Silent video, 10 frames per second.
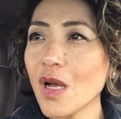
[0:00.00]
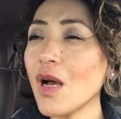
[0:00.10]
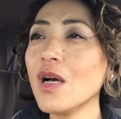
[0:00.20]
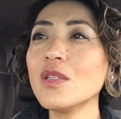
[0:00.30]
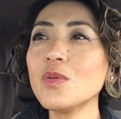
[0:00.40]

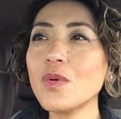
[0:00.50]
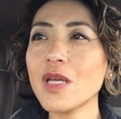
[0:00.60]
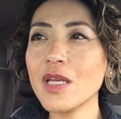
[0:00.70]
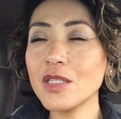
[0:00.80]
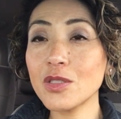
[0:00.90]
are the
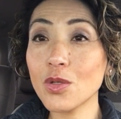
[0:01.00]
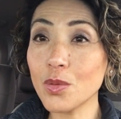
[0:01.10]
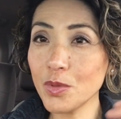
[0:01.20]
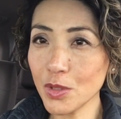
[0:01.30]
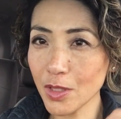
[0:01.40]
ways to
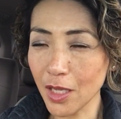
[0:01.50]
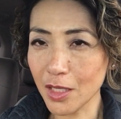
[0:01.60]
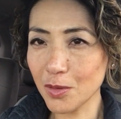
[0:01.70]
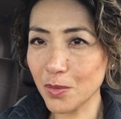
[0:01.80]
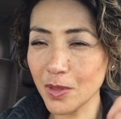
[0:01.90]

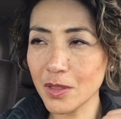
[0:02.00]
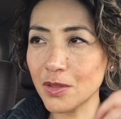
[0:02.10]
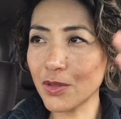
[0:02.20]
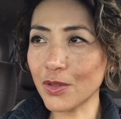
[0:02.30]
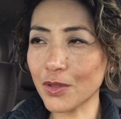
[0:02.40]
communicate
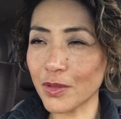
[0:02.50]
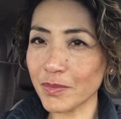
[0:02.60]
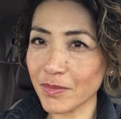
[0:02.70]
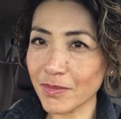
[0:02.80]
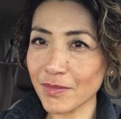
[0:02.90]
with your
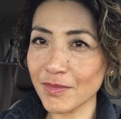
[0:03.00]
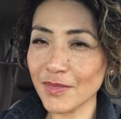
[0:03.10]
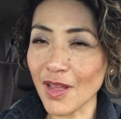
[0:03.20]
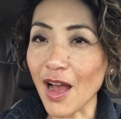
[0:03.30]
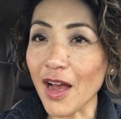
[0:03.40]

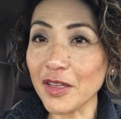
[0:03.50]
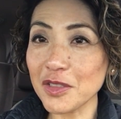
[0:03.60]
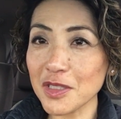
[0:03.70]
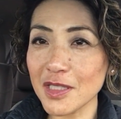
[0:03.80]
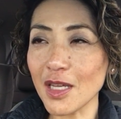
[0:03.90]

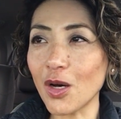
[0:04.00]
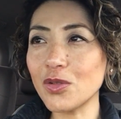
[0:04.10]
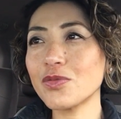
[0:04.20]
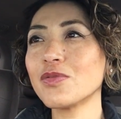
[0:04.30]
higher self,